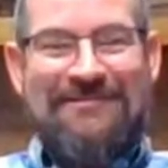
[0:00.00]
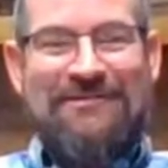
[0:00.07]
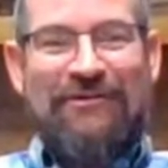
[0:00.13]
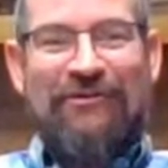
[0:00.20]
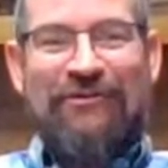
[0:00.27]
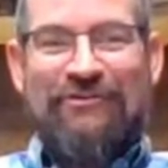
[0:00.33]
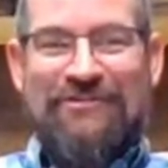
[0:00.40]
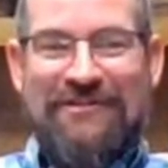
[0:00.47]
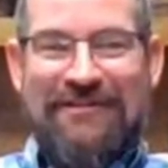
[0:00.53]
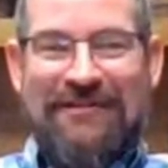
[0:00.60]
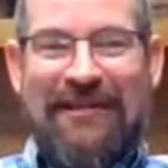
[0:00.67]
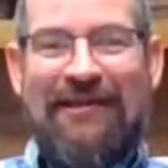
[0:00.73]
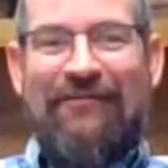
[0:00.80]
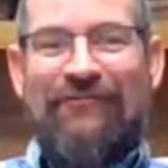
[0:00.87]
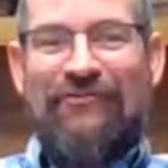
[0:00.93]
so you use the
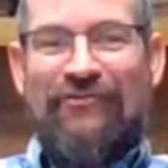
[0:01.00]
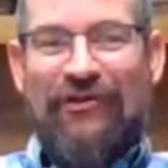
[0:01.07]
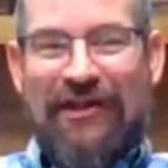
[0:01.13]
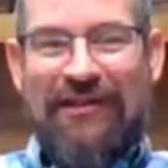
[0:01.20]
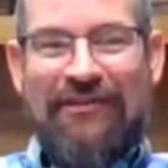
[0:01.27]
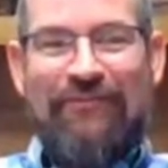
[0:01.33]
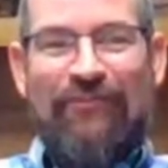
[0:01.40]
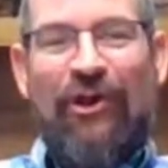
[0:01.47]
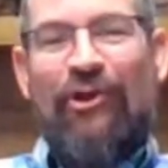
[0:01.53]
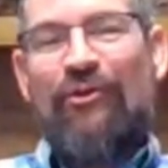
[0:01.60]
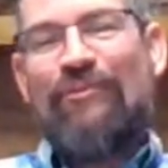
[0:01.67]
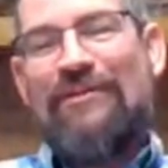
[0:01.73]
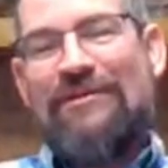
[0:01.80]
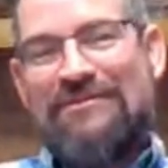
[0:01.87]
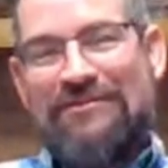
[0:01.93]
data for training the model,
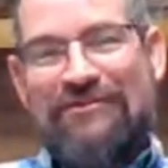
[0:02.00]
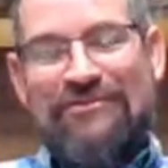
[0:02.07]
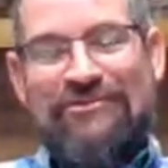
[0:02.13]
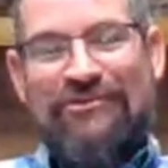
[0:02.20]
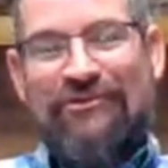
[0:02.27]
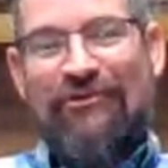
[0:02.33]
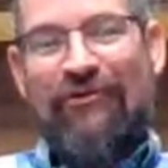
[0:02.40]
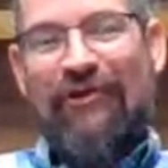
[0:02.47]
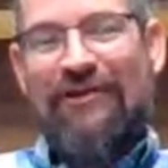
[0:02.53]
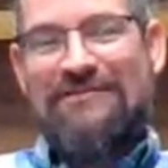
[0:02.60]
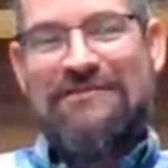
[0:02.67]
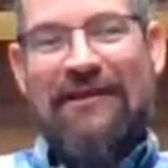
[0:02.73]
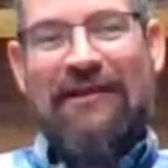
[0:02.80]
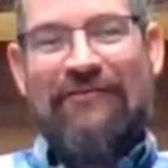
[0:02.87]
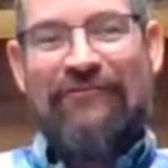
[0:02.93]
but as soon as you go
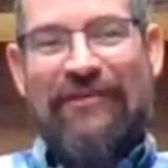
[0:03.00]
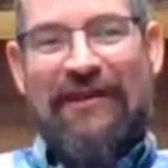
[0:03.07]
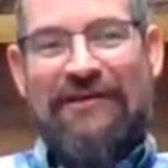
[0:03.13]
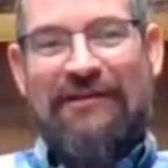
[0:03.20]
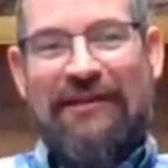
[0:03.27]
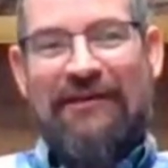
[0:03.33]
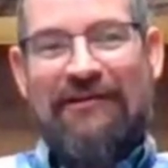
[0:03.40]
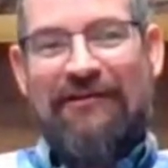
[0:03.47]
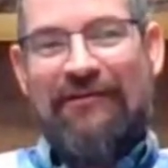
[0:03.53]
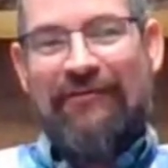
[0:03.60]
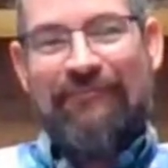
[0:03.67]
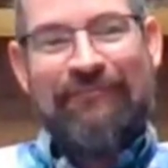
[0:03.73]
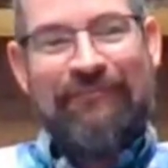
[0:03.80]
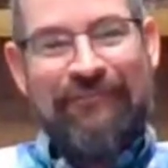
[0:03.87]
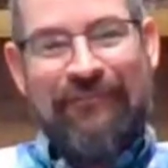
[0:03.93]
outside of that data,
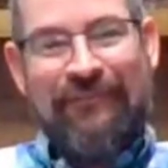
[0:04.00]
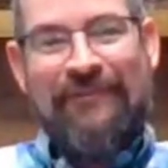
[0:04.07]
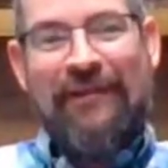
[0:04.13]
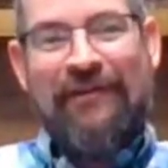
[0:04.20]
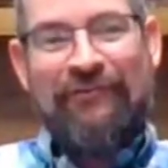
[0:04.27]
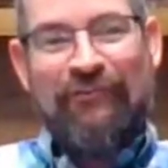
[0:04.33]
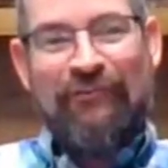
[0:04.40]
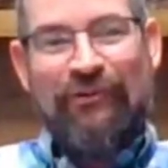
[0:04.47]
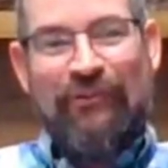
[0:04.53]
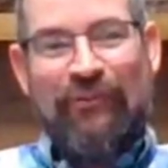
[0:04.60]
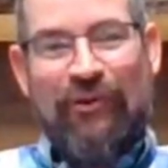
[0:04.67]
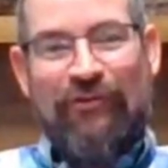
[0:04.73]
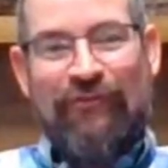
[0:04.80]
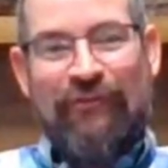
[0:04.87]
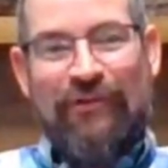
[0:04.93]
it doesn't really
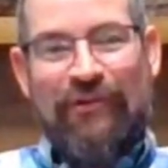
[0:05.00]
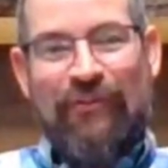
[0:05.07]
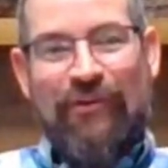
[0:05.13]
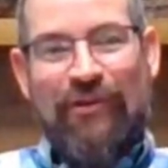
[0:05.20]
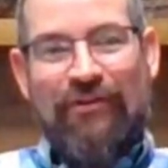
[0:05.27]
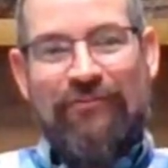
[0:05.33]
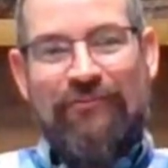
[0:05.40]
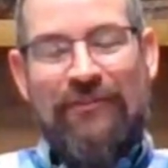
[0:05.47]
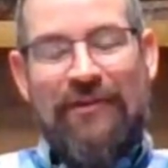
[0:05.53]
work very well.